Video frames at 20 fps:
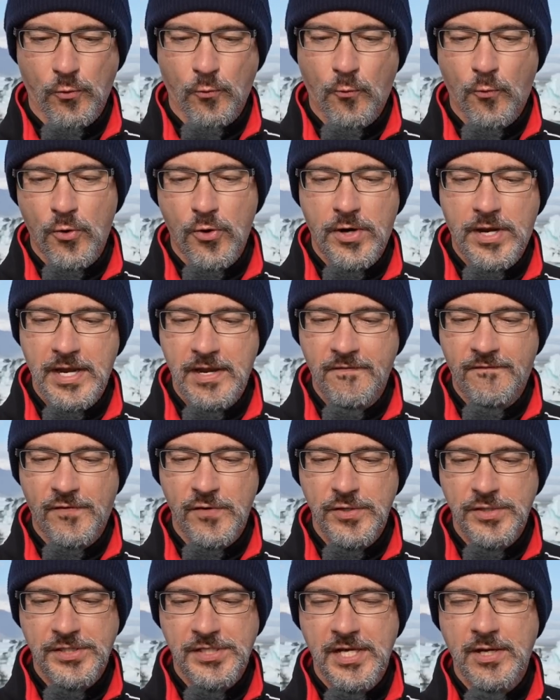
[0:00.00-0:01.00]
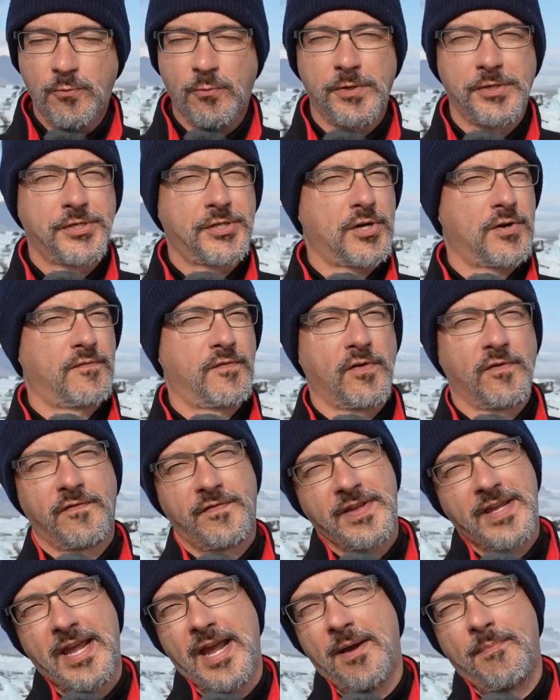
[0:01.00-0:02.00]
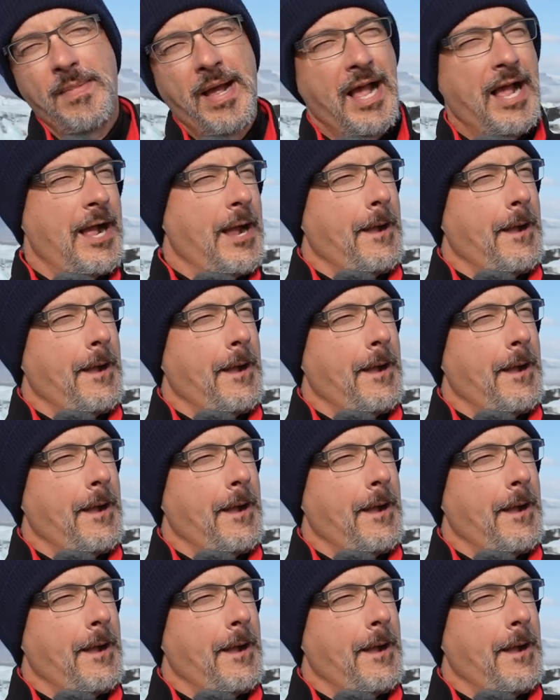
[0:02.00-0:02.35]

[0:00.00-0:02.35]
working for S Q L Server V M?